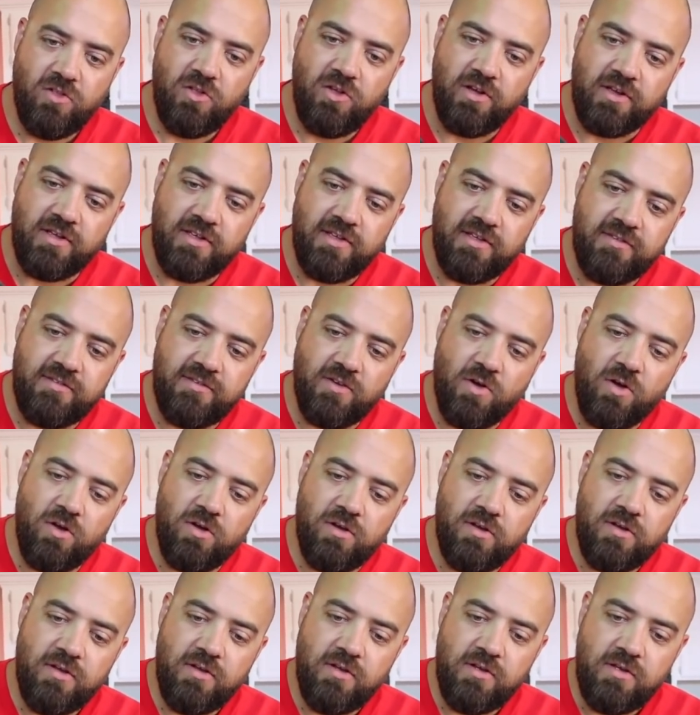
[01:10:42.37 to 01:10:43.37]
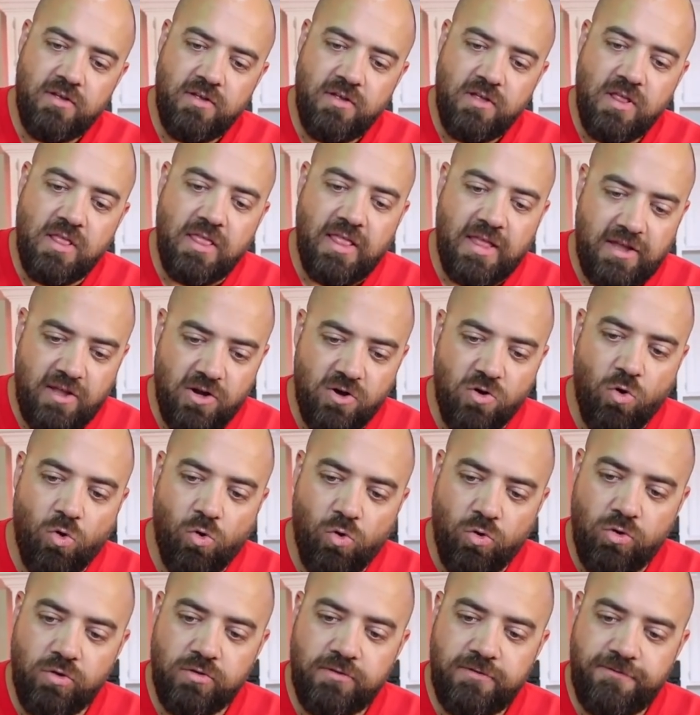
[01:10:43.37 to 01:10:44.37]
Look, like it's a film camera? Like an
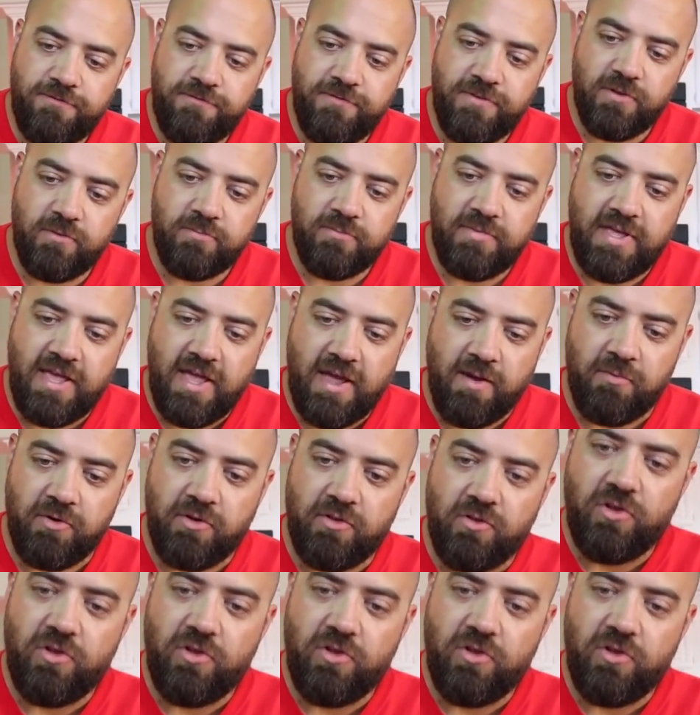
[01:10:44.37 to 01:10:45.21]
old film camera.